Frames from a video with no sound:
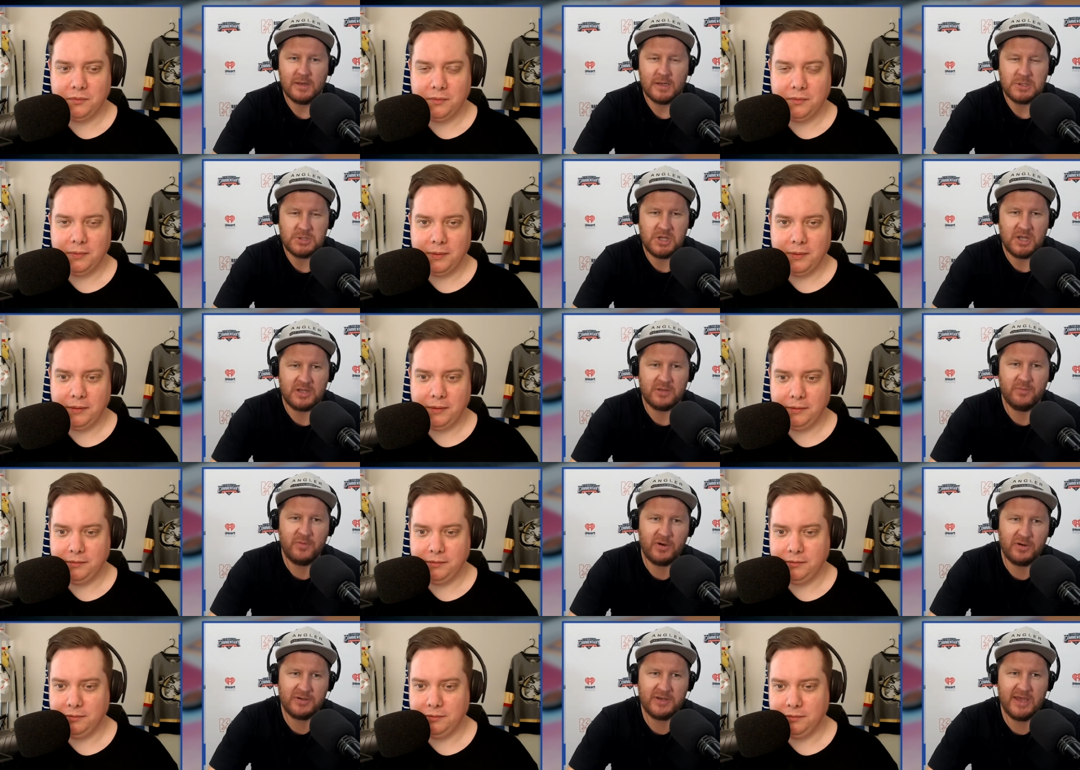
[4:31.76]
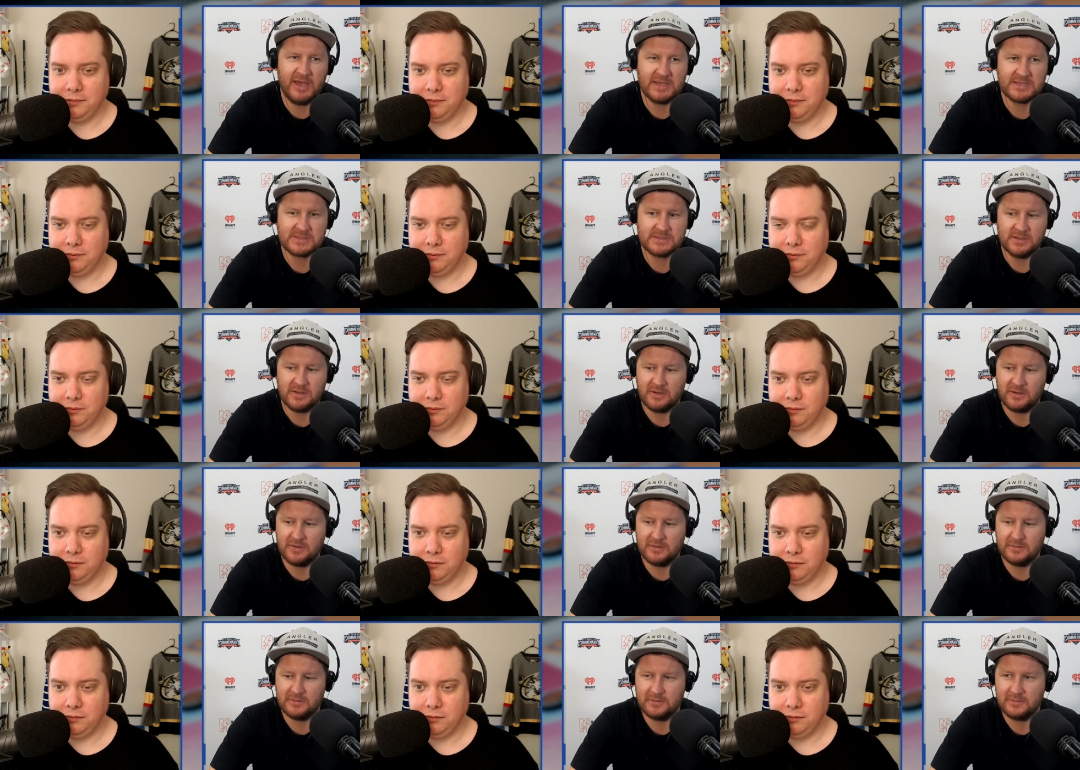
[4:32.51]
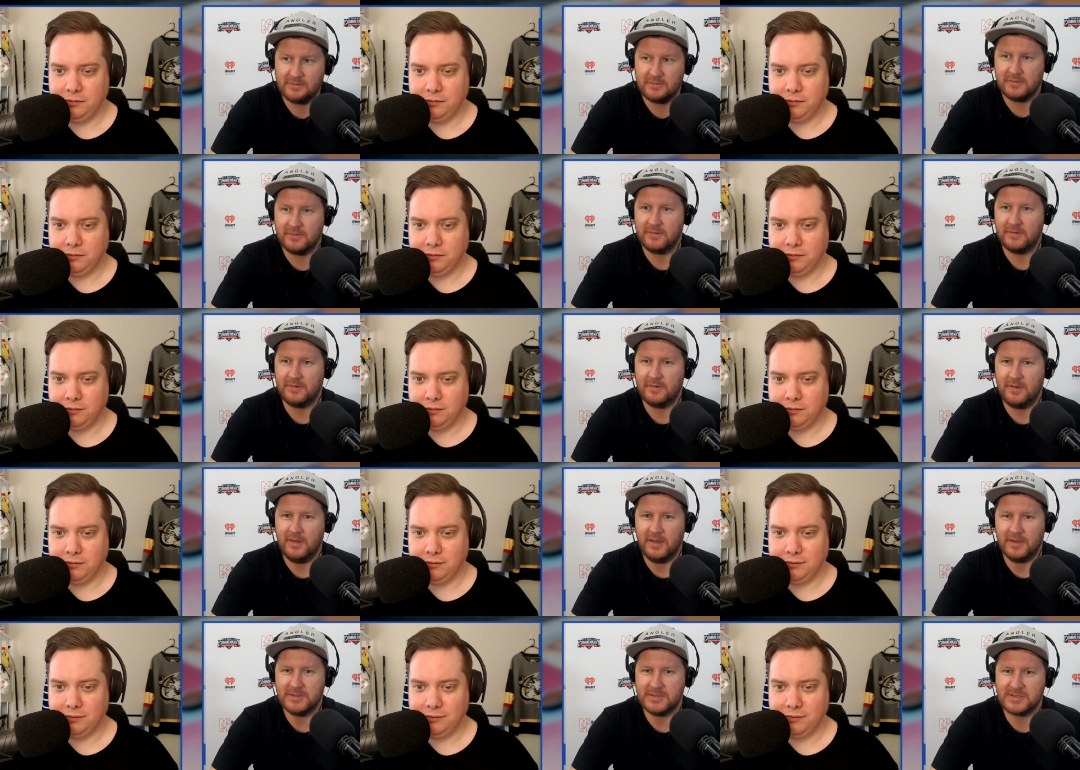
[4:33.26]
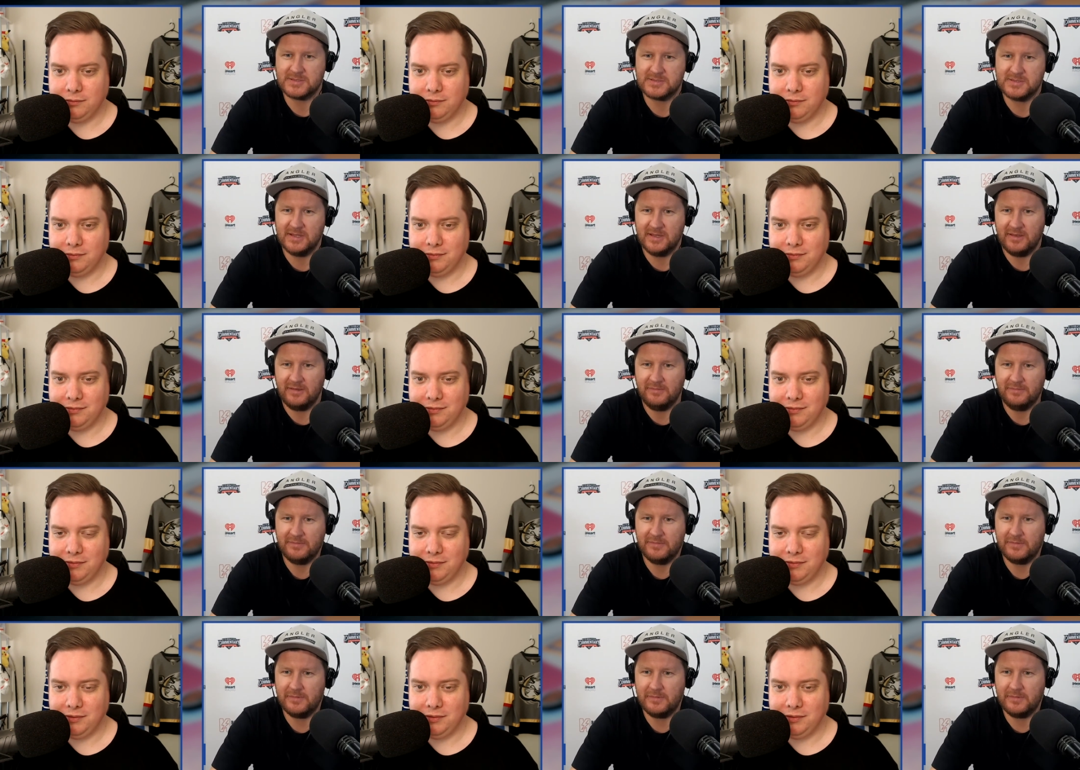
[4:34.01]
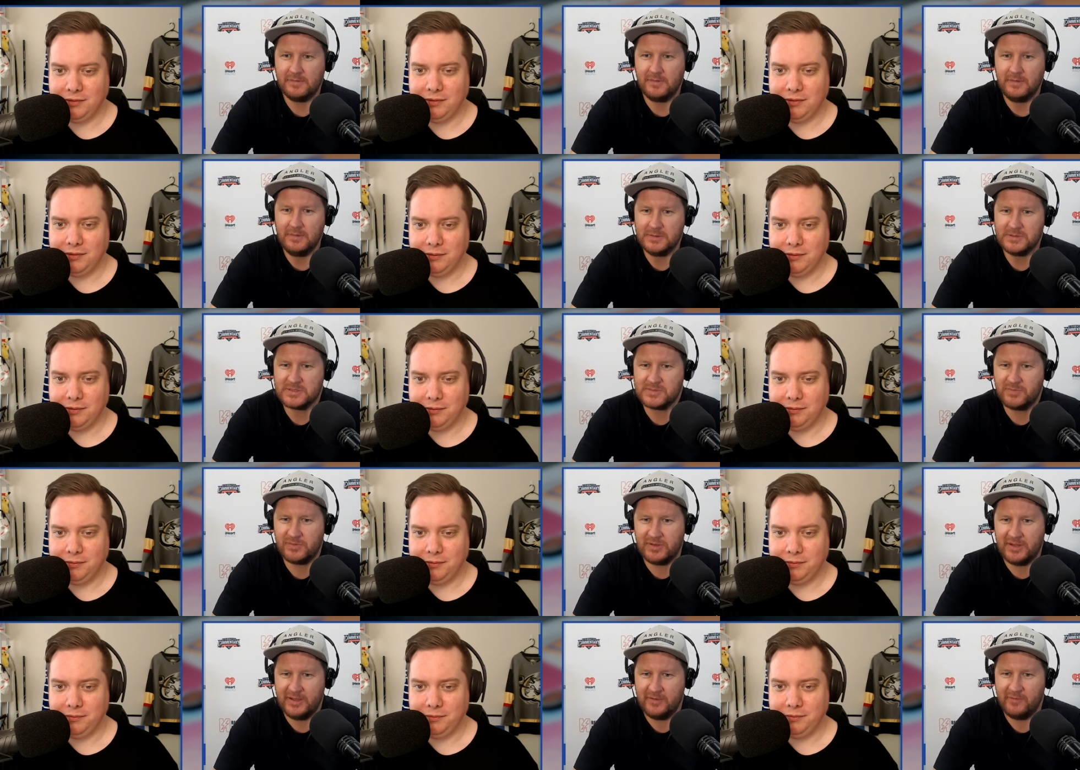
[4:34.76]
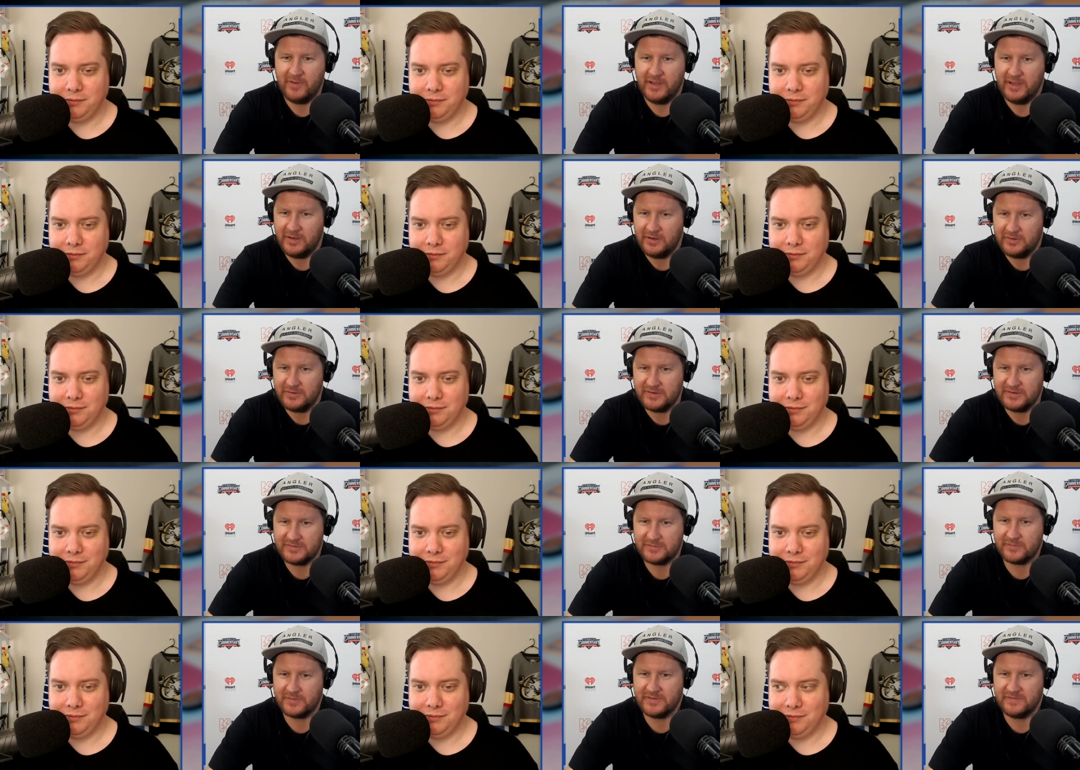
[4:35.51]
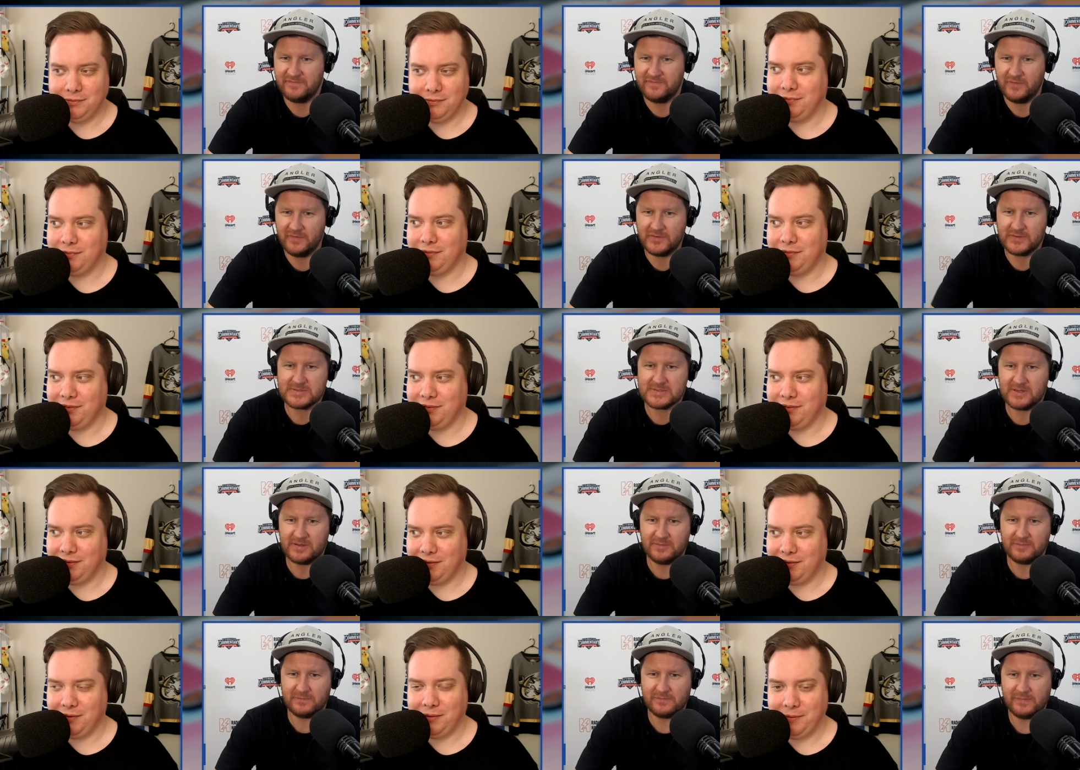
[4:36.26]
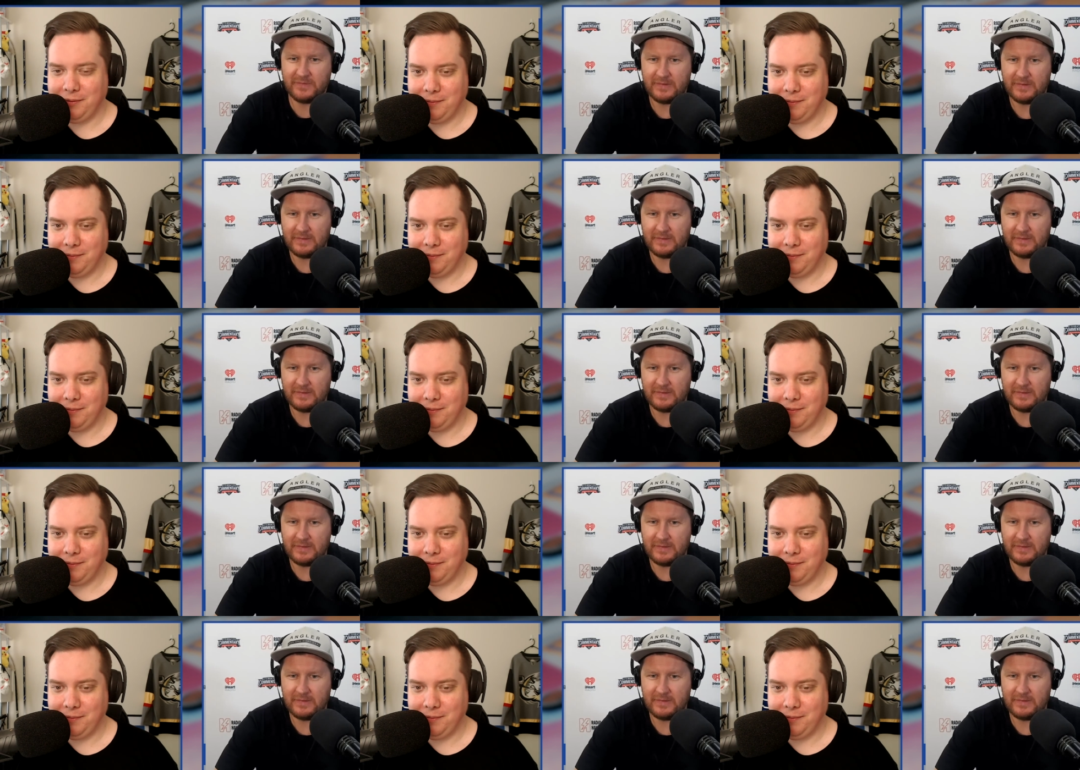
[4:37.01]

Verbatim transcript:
Speaker 1: chuck a podcast on and just um, just play away. You don't need to really focus on